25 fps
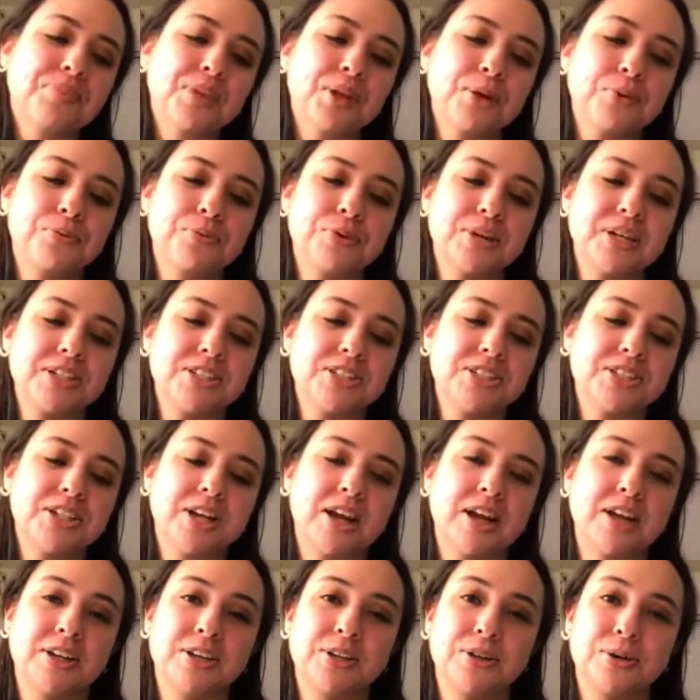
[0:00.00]
which
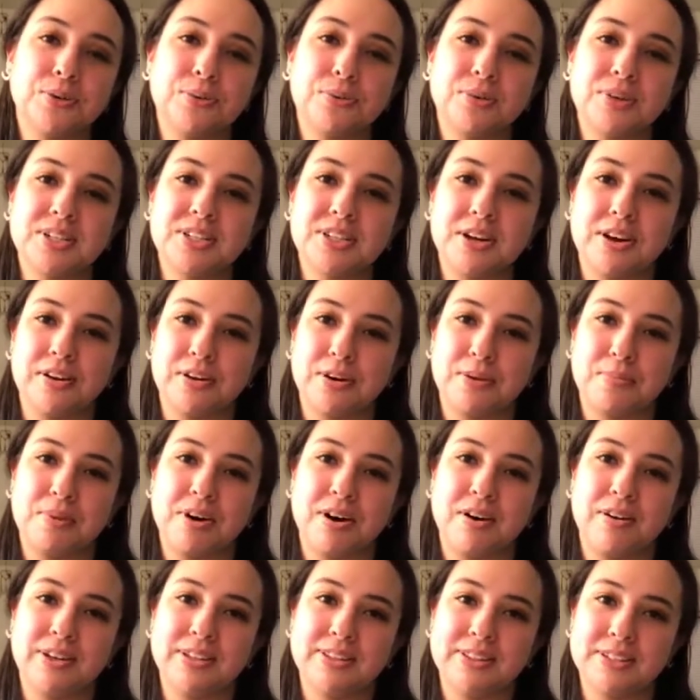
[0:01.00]
I know we talk
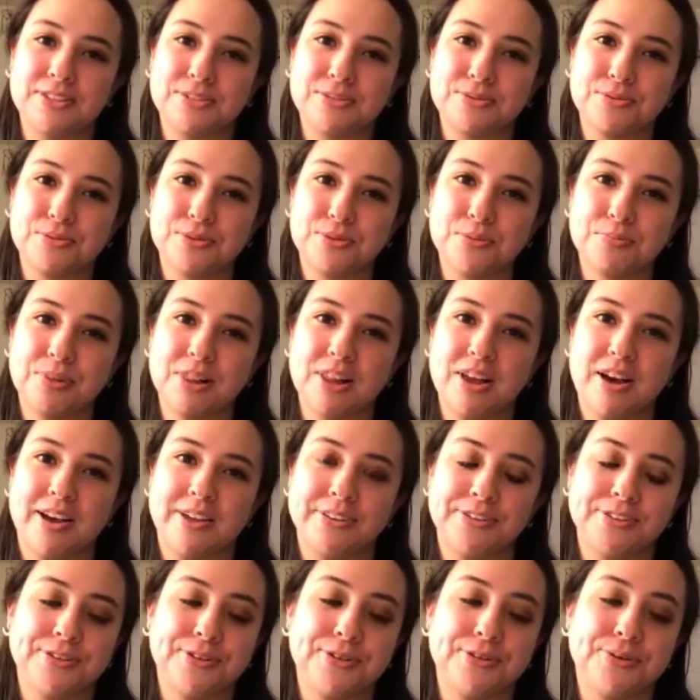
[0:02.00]
about in this group a
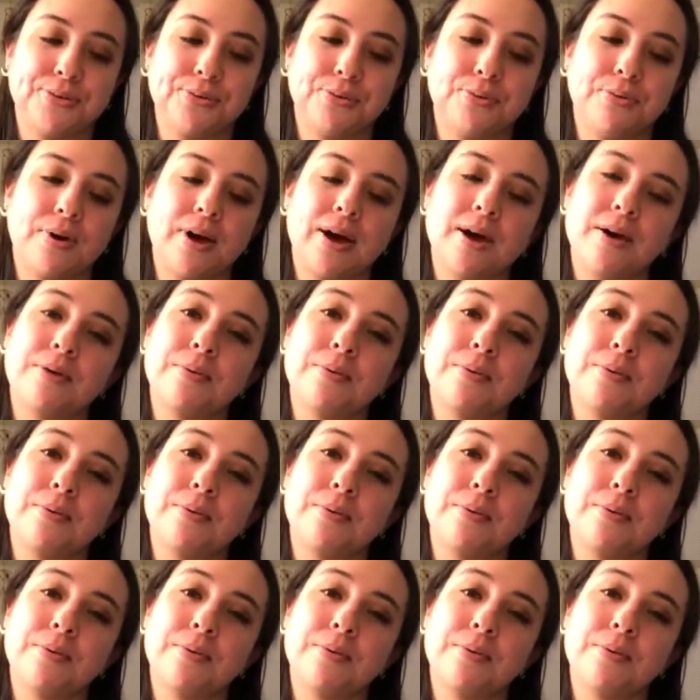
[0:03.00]
lot too,